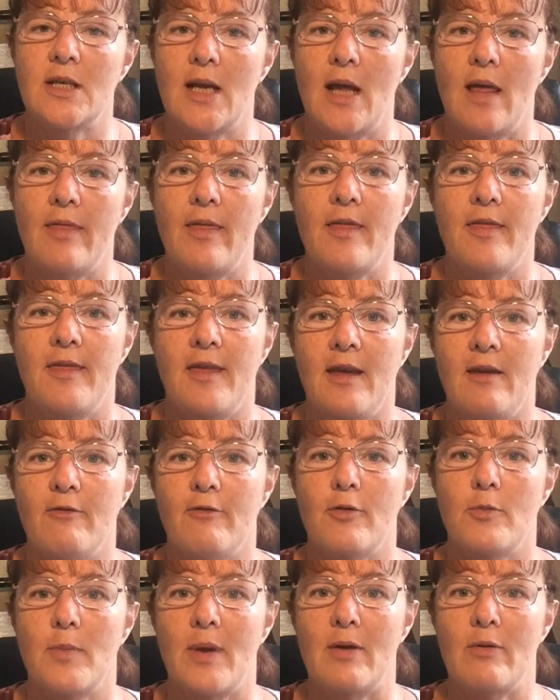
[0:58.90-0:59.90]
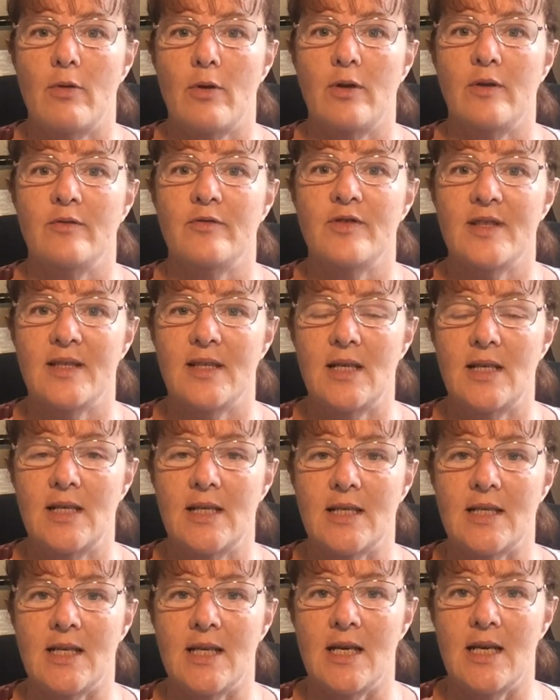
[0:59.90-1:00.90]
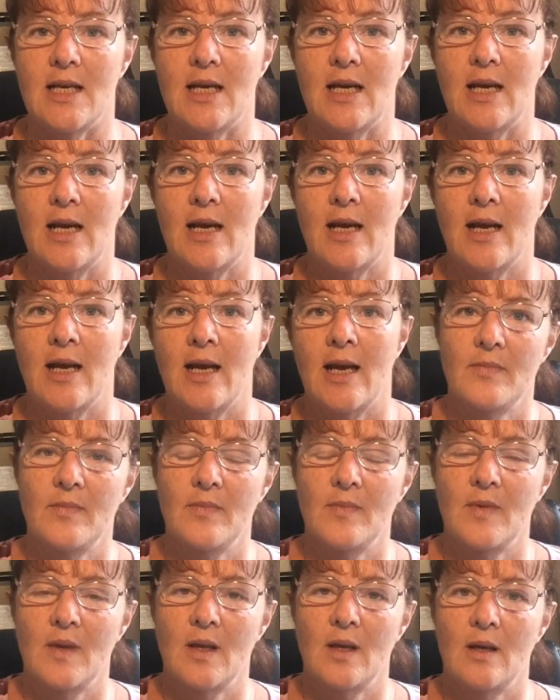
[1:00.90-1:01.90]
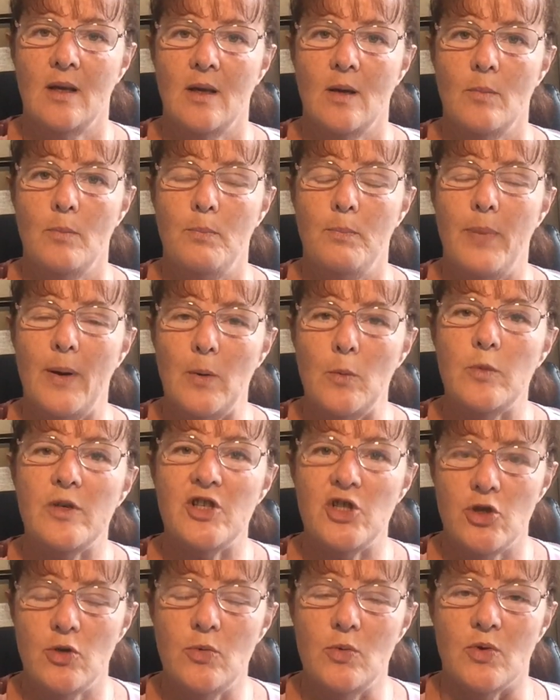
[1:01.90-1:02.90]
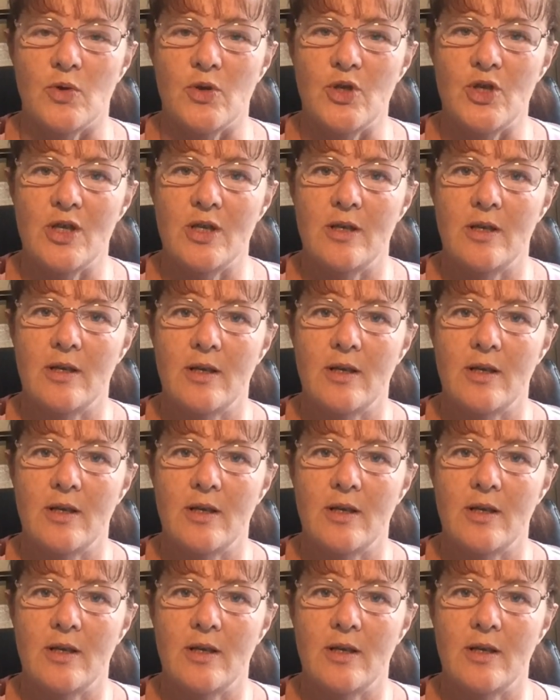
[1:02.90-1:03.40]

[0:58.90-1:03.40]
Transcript: another thing from our own facility. But we should.